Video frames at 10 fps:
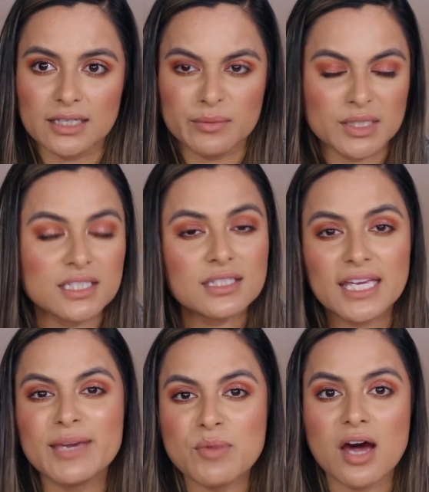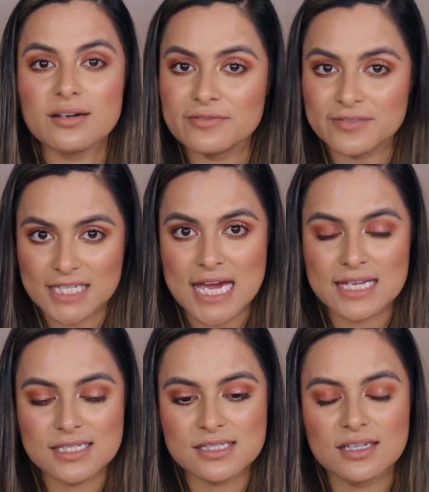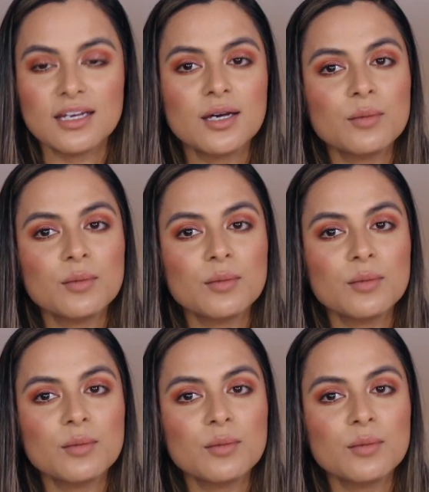I mean, it came off, yes,